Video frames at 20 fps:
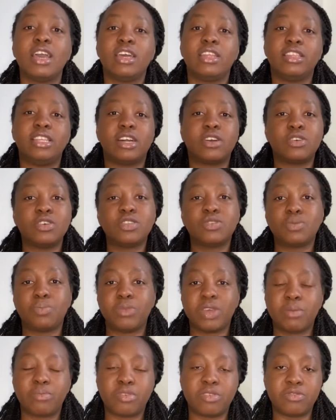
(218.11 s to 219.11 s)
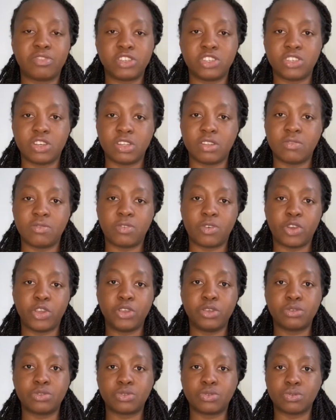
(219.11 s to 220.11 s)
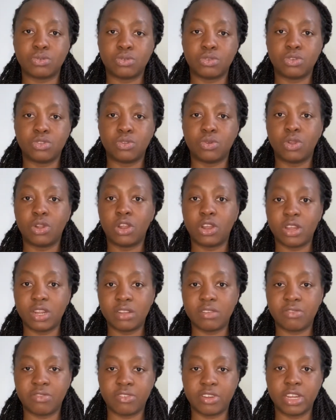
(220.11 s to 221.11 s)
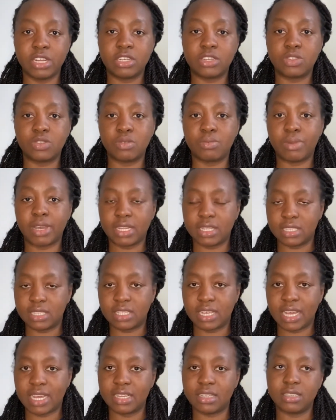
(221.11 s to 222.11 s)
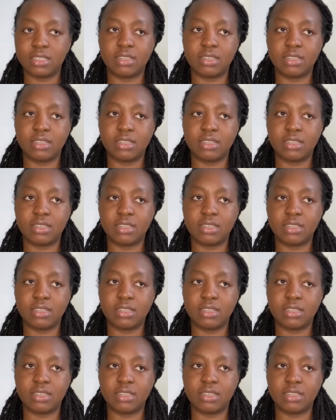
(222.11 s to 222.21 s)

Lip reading: they are going to make provision for you to, you know, learn French too by the side.